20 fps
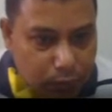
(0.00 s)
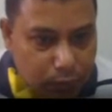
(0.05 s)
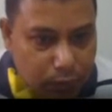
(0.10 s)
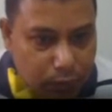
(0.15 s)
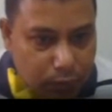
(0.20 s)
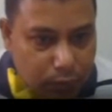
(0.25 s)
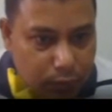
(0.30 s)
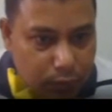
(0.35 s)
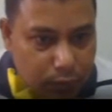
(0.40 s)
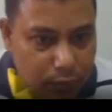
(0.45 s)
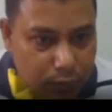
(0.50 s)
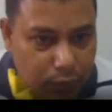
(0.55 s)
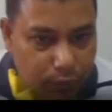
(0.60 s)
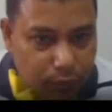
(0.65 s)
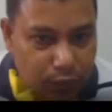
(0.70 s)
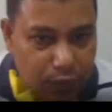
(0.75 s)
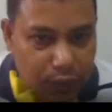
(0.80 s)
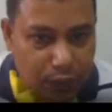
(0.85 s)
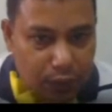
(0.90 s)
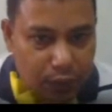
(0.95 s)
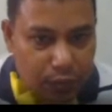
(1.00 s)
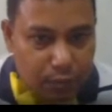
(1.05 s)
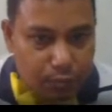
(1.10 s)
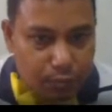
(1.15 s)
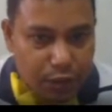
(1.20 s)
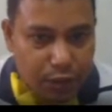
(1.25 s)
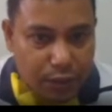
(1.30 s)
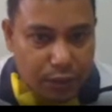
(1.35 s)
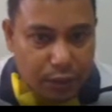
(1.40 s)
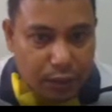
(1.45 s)
Something is
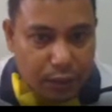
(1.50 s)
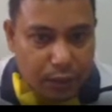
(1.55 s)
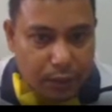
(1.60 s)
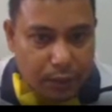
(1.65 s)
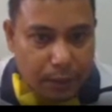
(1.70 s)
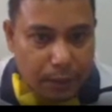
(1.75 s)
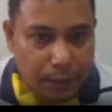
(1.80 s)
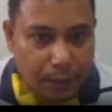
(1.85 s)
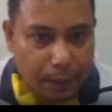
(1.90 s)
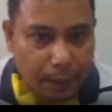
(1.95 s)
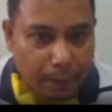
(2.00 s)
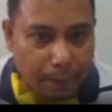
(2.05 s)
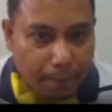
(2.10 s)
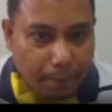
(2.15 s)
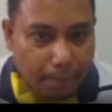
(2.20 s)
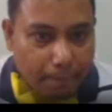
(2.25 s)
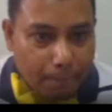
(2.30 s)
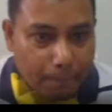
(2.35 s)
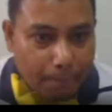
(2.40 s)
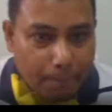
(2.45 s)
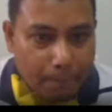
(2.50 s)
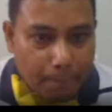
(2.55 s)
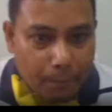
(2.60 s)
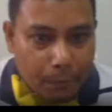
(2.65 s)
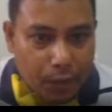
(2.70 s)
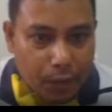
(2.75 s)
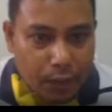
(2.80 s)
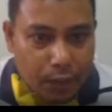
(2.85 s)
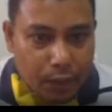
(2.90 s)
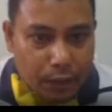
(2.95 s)
missing.
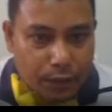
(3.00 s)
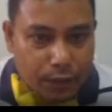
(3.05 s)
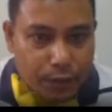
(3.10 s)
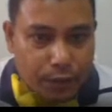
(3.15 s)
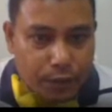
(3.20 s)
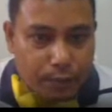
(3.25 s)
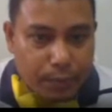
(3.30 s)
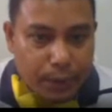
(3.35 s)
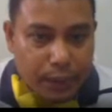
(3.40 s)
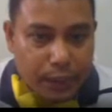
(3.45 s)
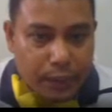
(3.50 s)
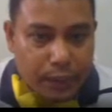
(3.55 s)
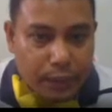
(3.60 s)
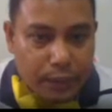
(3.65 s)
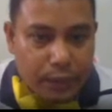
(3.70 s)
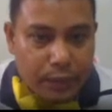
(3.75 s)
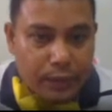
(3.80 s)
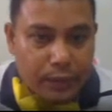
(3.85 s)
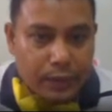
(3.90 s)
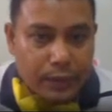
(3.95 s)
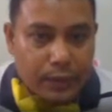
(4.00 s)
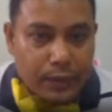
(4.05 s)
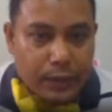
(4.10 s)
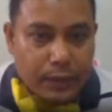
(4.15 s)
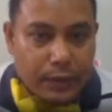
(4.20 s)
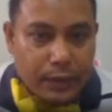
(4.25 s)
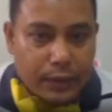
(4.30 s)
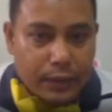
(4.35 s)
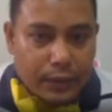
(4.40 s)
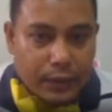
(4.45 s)
It should be
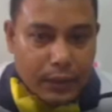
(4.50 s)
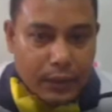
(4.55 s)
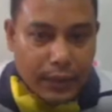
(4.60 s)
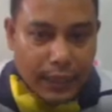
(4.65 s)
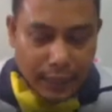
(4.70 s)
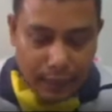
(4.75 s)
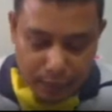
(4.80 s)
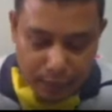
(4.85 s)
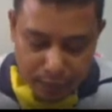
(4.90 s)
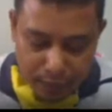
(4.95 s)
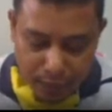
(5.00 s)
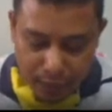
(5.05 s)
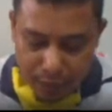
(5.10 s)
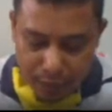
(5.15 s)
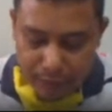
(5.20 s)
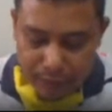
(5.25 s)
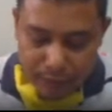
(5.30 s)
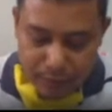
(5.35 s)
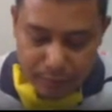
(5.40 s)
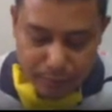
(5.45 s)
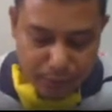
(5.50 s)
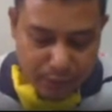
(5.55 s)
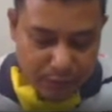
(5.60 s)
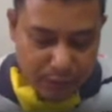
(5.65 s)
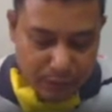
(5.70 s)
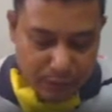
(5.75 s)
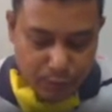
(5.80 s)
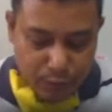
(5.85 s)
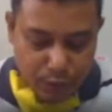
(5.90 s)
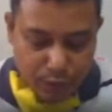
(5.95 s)
slash right is missing
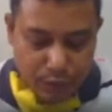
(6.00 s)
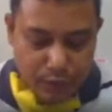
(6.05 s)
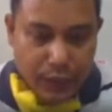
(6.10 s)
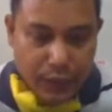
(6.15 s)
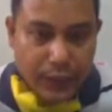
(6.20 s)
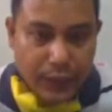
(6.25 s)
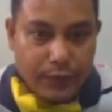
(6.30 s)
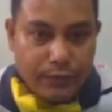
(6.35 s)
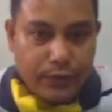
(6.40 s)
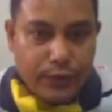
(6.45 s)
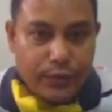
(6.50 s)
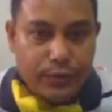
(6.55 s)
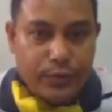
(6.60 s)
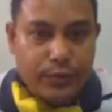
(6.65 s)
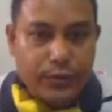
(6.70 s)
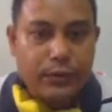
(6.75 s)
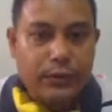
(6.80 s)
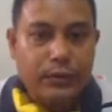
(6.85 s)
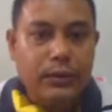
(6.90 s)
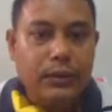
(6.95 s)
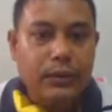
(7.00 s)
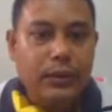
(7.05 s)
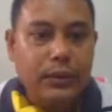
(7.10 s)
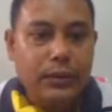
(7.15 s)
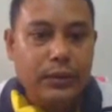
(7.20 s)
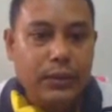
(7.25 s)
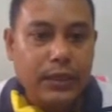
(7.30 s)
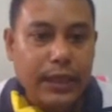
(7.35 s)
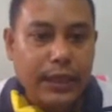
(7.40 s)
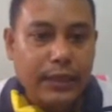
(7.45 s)
because I have used
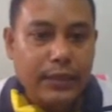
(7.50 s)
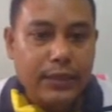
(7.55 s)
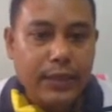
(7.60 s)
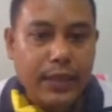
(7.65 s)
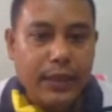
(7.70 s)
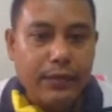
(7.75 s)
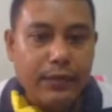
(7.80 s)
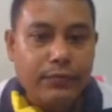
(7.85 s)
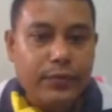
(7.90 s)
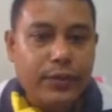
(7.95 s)
slash left.